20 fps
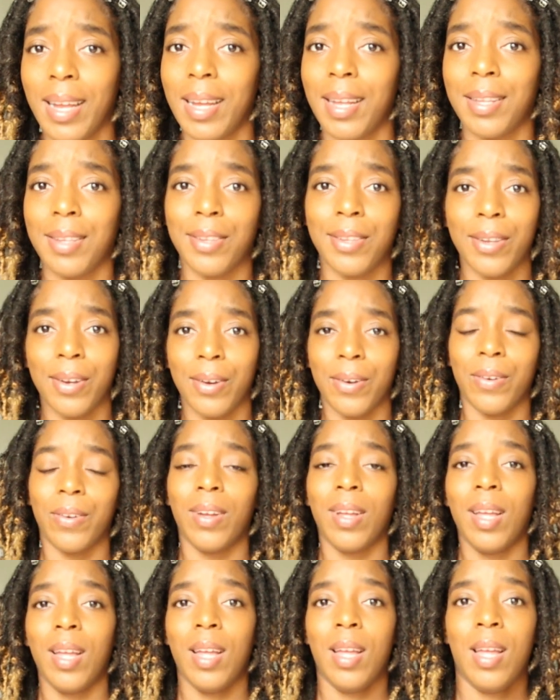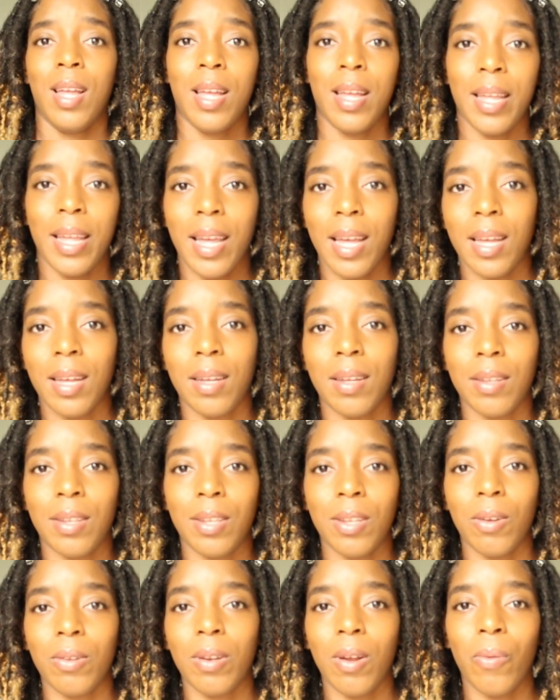that. So yeah,
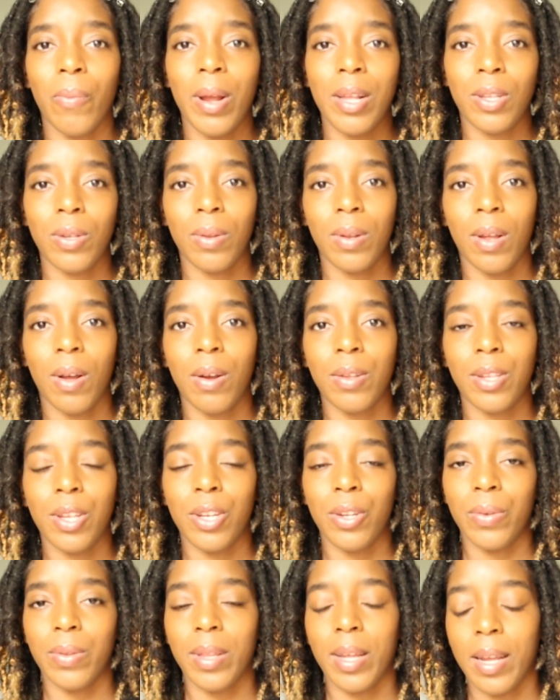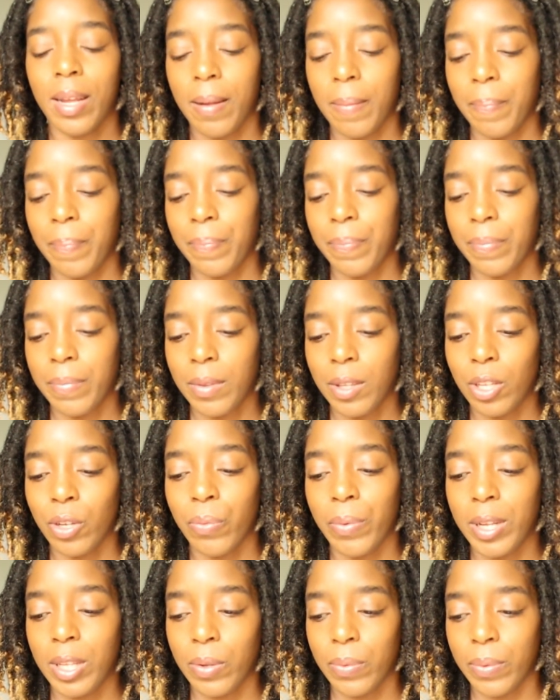so don't wait too long to do that,
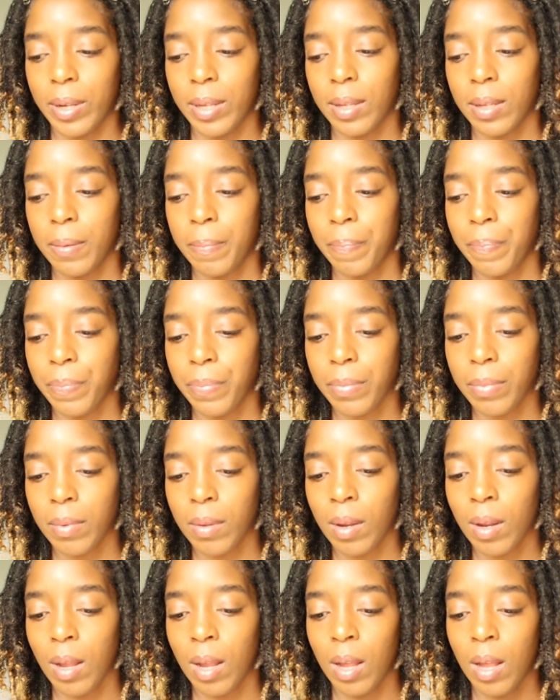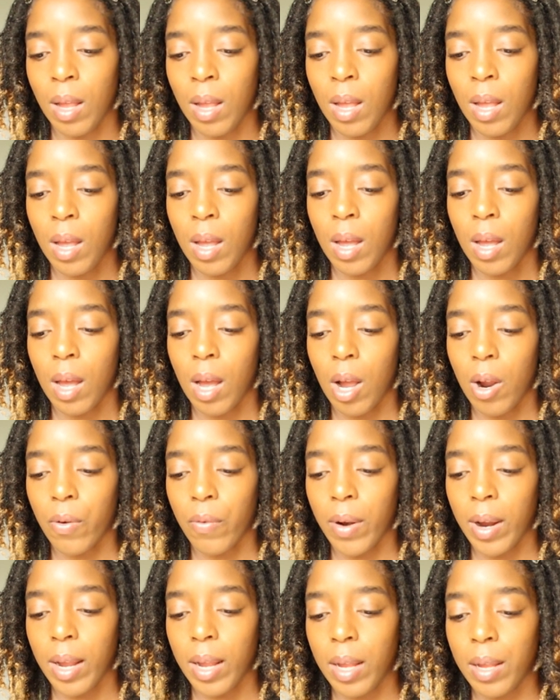to retwist. All
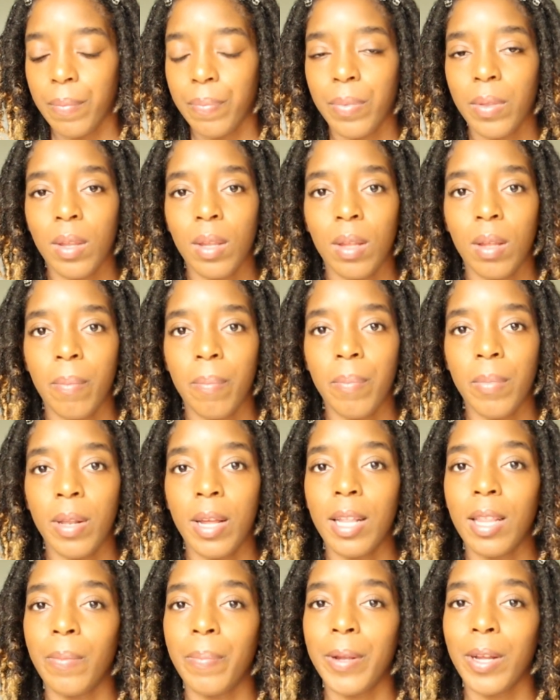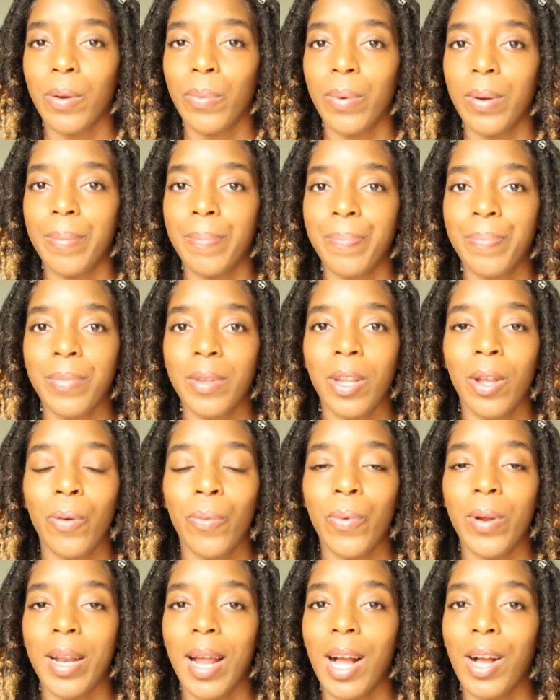right, another big one.
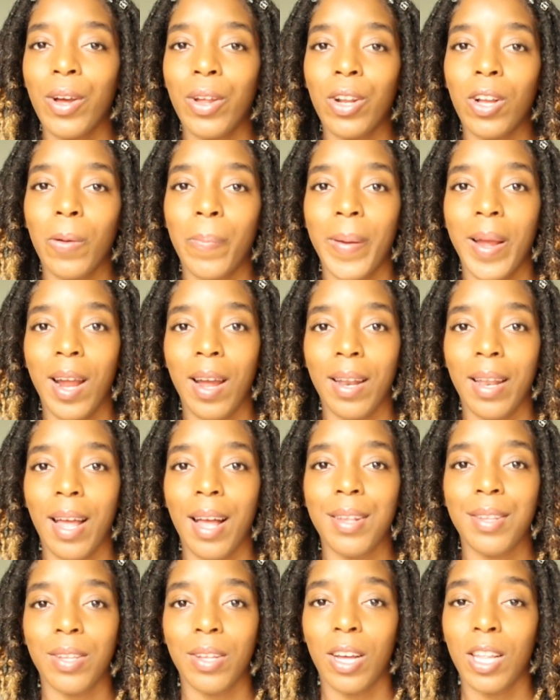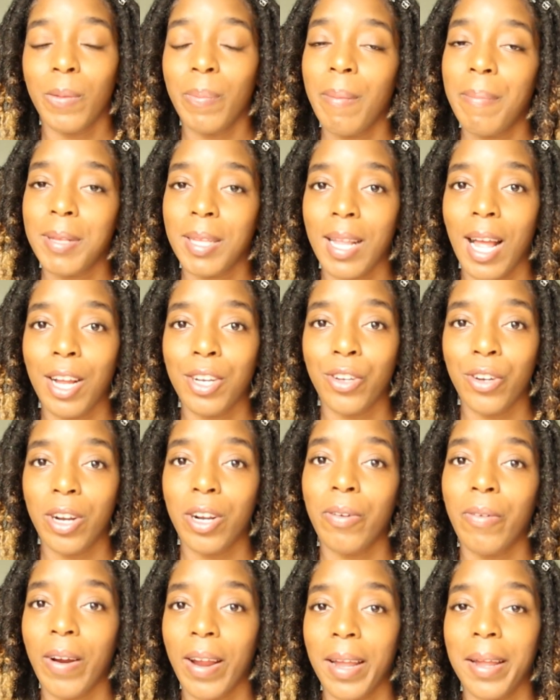We're not going to compare our locks to other people's lock
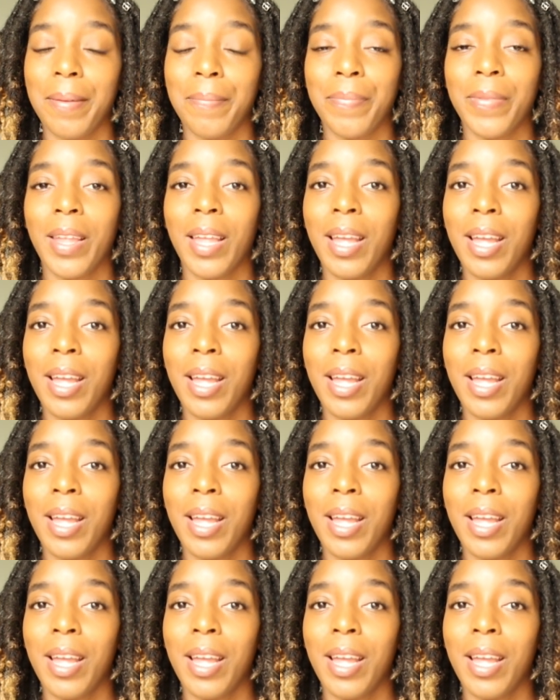journey, right?